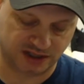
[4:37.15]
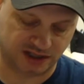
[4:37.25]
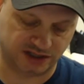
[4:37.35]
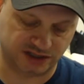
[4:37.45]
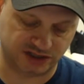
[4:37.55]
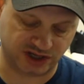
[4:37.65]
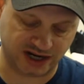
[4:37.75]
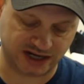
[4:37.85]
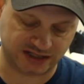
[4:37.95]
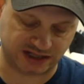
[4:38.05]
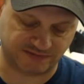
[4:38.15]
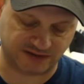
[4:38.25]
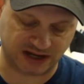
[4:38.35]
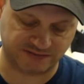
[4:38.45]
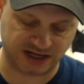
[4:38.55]
Uh, the Giants at
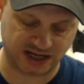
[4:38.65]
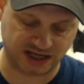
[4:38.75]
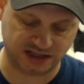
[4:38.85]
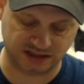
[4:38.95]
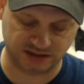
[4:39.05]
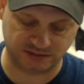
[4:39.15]
five and eight